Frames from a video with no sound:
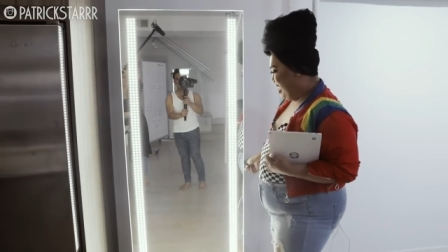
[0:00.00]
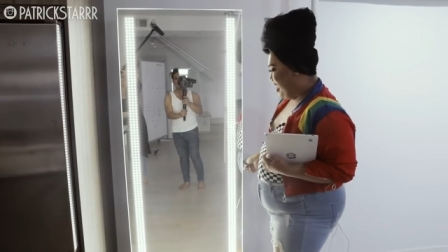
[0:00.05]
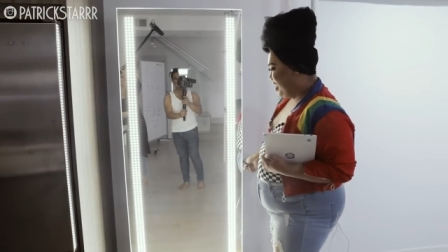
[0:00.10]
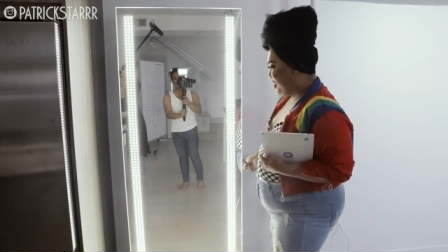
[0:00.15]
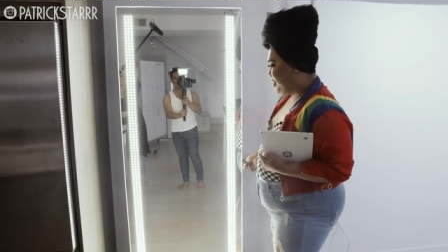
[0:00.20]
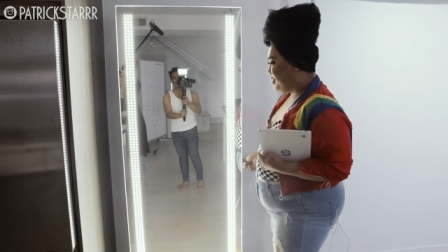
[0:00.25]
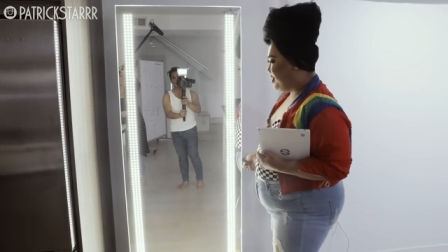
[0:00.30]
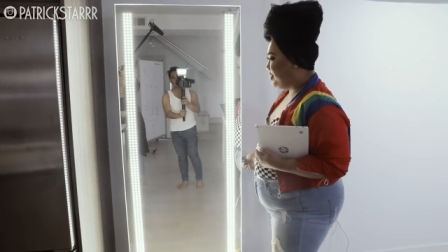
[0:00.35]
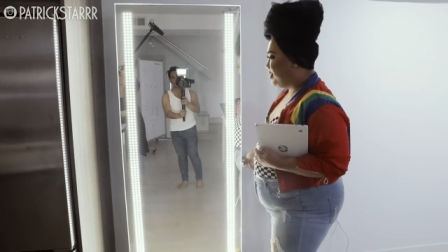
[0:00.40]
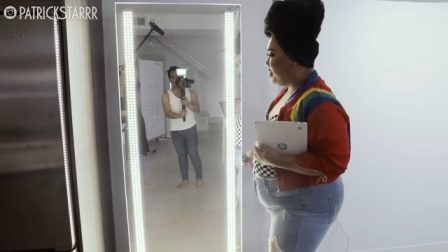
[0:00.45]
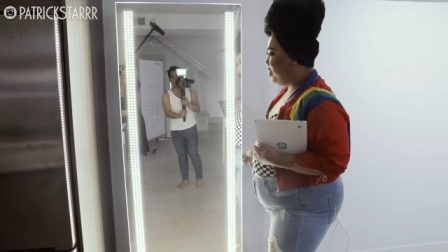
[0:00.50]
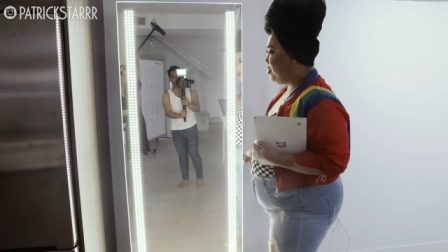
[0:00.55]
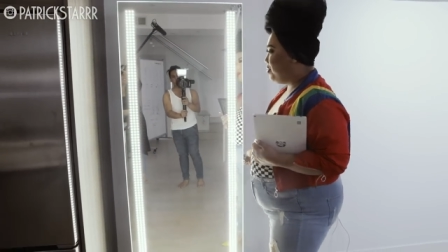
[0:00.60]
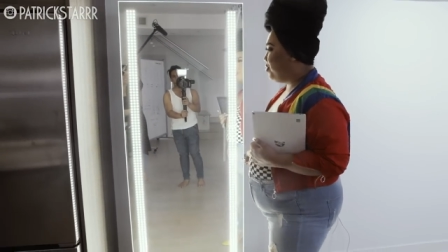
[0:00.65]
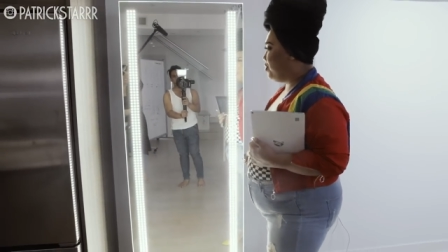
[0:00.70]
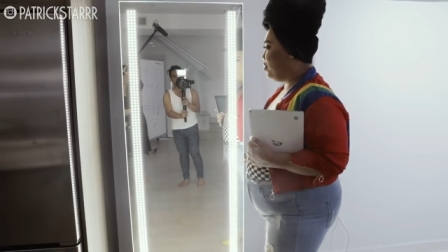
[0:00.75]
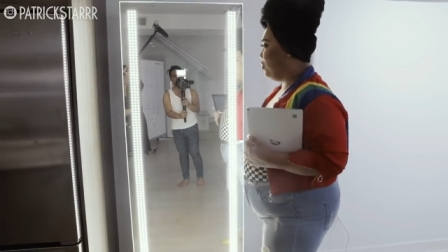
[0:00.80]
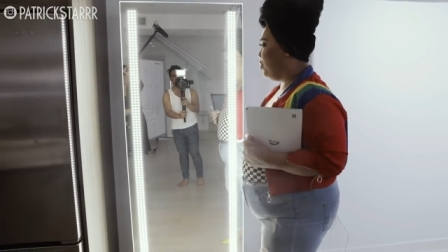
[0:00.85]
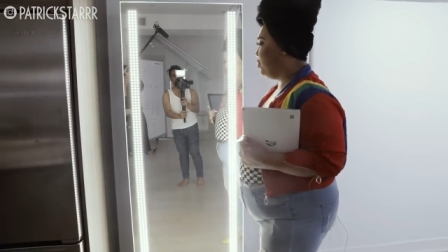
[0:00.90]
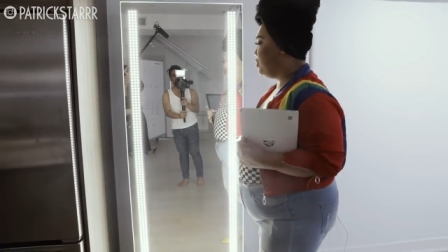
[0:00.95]
Uh,
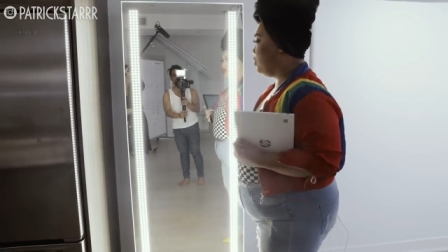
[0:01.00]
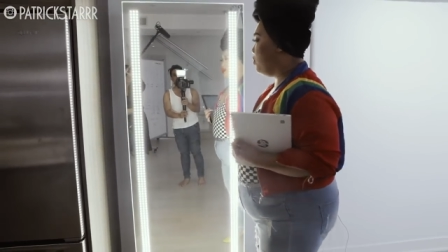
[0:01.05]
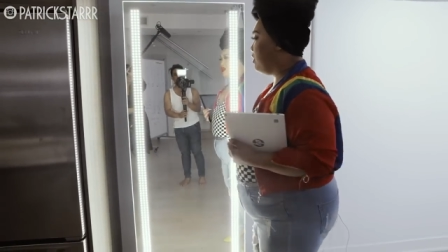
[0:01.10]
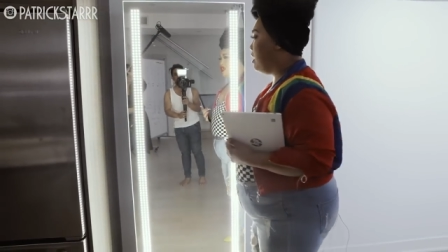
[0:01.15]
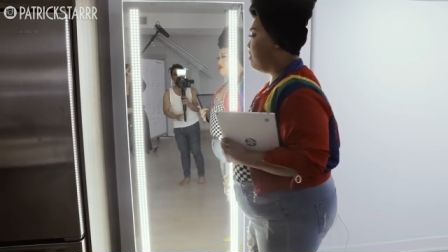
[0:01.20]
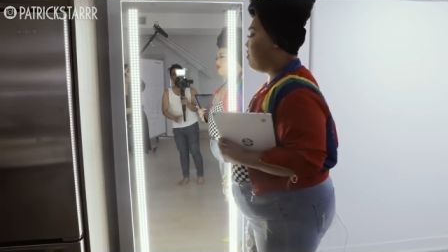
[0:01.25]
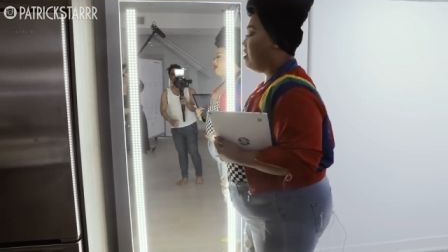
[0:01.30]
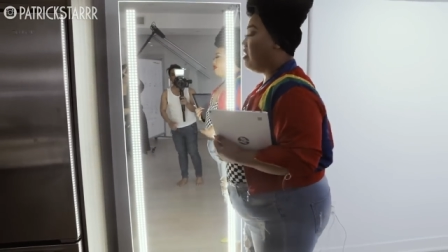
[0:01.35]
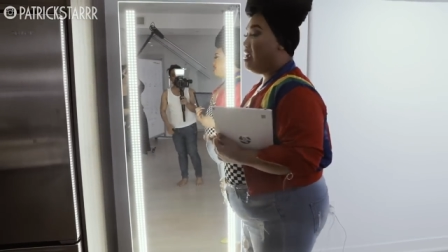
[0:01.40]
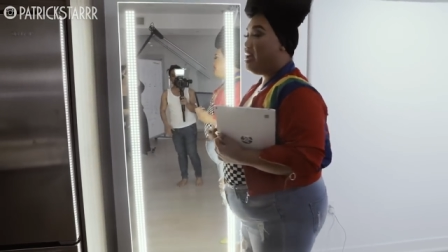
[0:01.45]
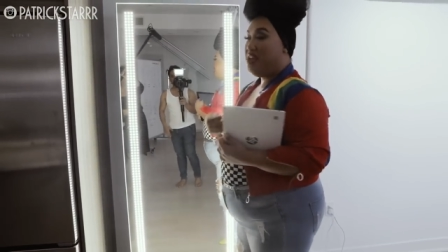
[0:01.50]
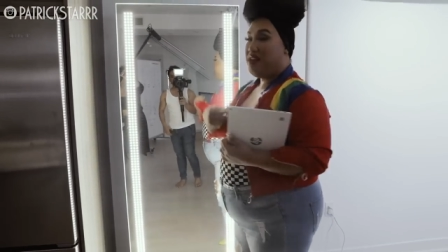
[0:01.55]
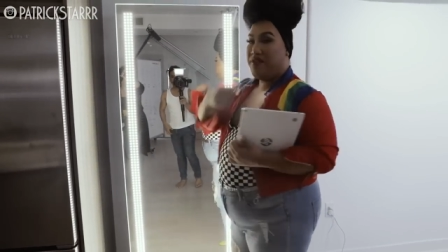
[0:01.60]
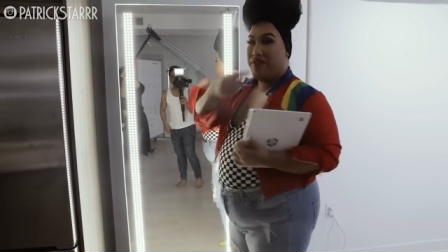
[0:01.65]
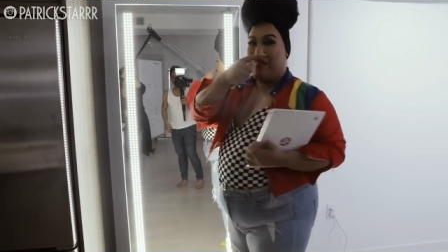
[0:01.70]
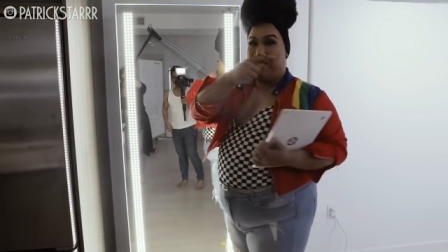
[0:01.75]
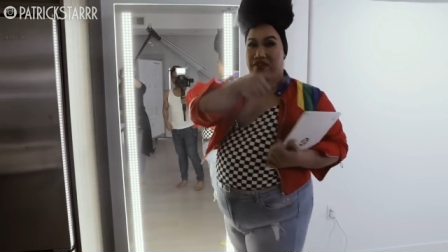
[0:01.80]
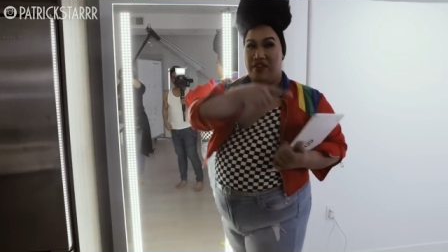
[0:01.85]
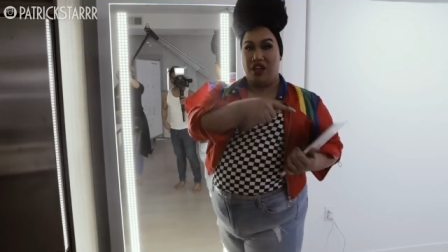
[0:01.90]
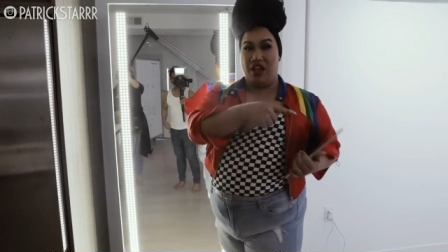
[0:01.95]
so cool. So whenever I
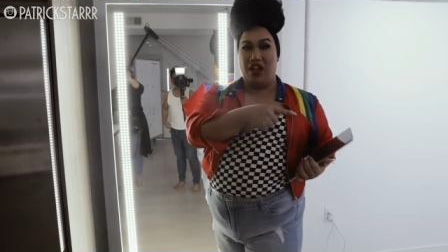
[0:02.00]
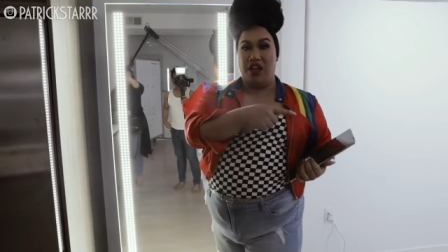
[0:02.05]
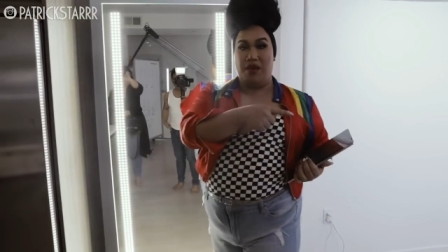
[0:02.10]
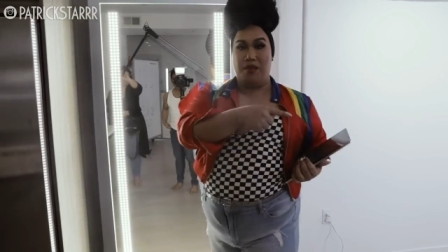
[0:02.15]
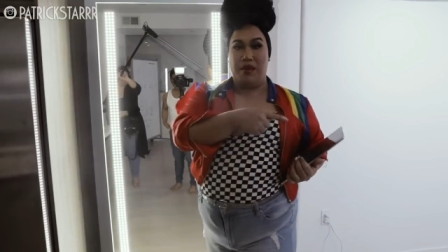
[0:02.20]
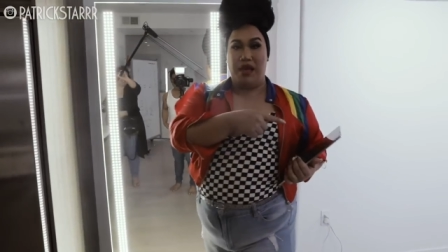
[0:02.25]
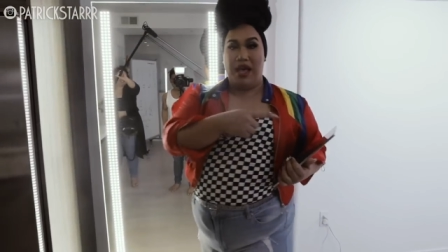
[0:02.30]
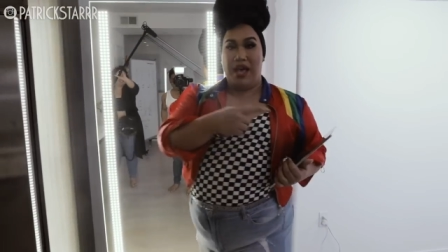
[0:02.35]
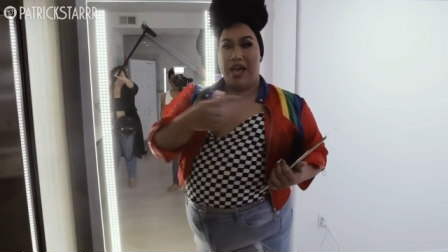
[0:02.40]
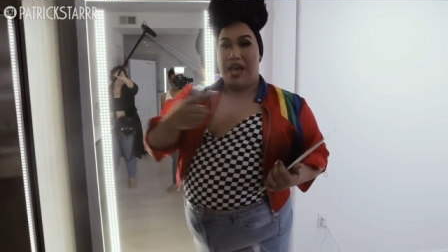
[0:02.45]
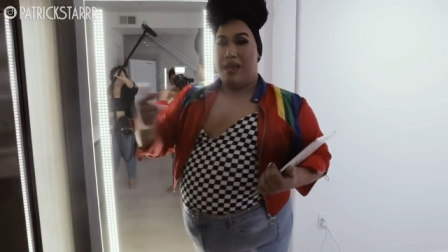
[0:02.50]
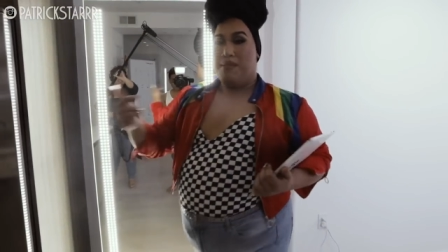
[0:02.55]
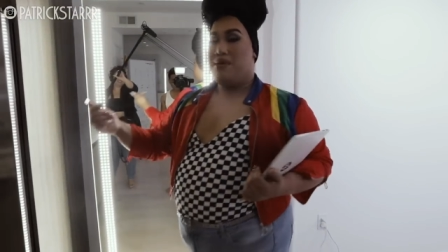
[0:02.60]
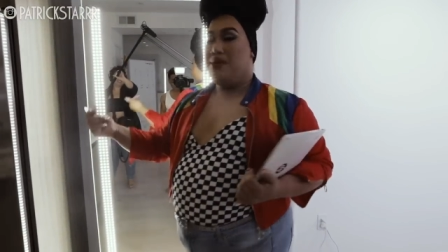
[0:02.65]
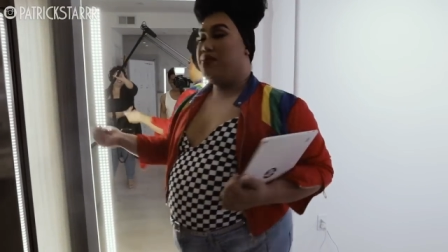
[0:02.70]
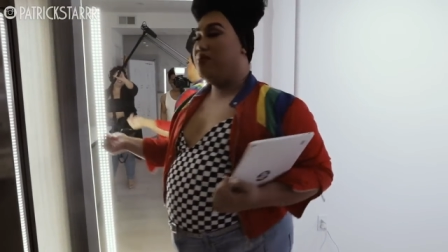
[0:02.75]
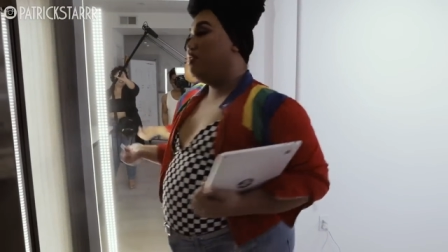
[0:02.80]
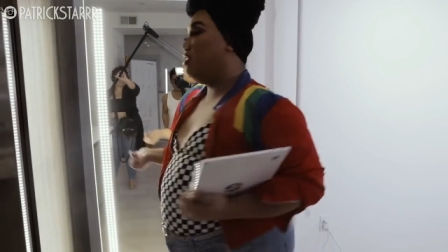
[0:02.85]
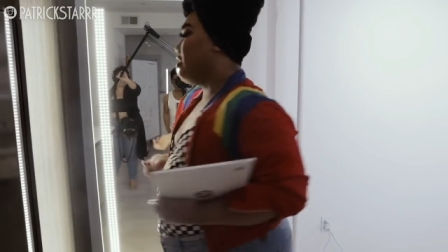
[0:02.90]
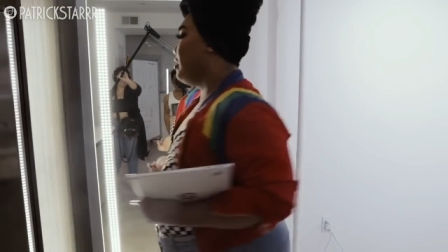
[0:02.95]
film, I'm able